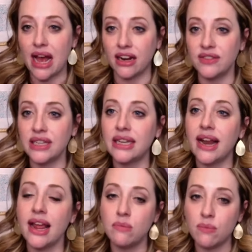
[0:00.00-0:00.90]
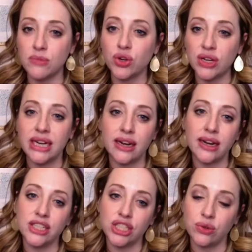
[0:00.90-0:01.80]
out of it and turning it
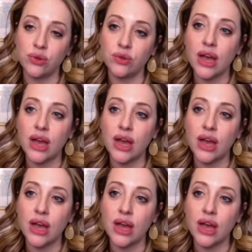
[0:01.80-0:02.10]
into